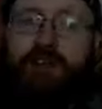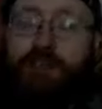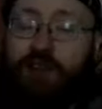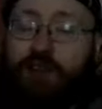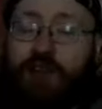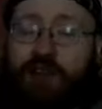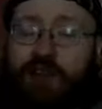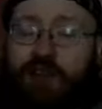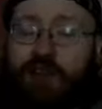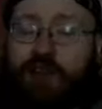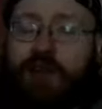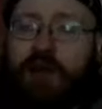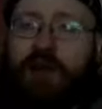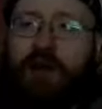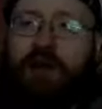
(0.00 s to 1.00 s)
Still hate it
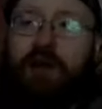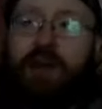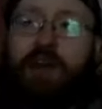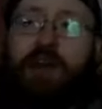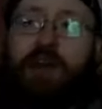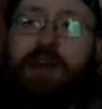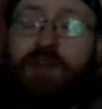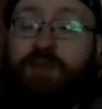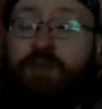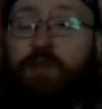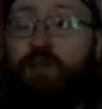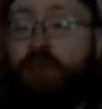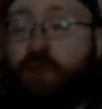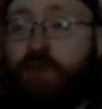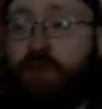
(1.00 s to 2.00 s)
now. It's very
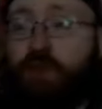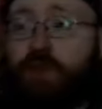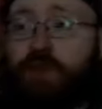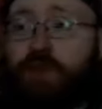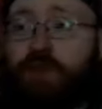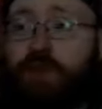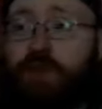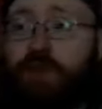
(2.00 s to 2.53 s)
short,